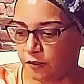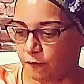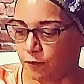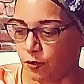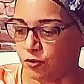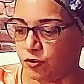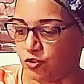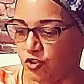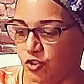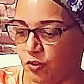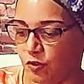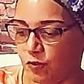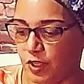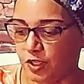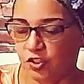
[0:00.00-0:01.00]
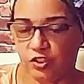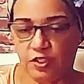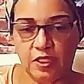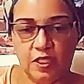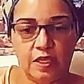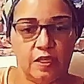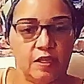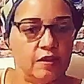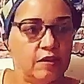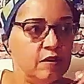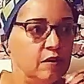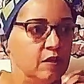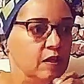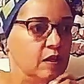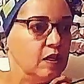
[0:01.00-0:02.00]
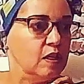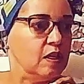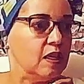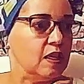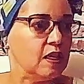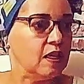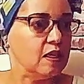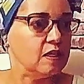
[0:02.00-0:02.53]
first generation here, and